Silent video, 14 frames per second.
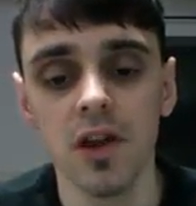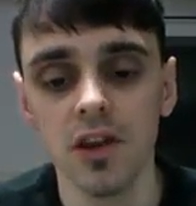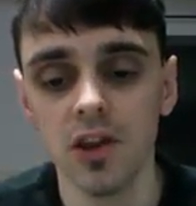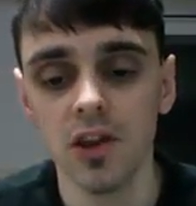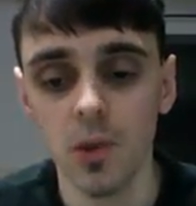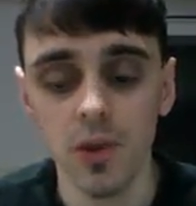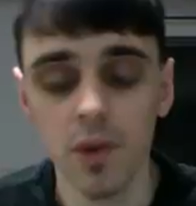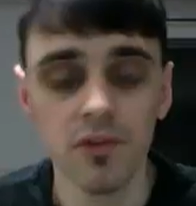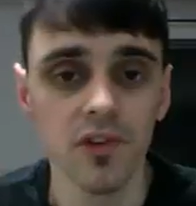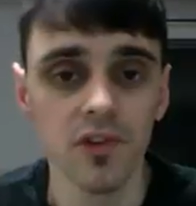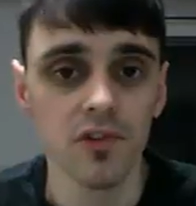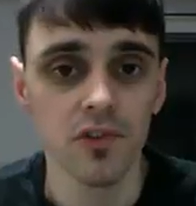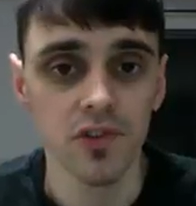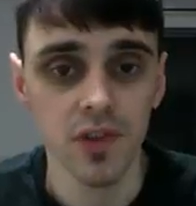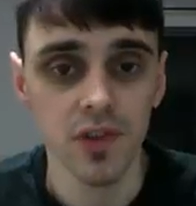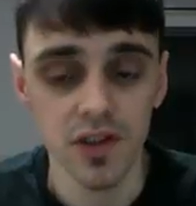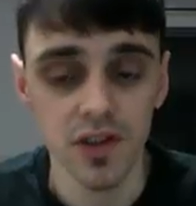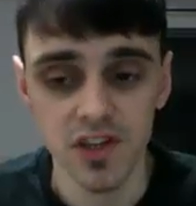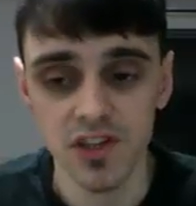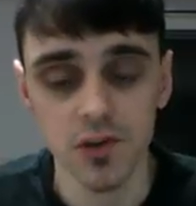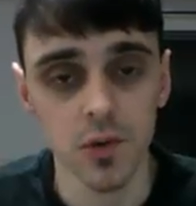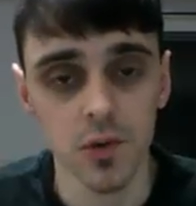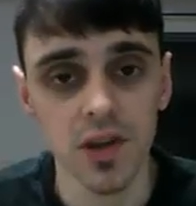whether it's for additional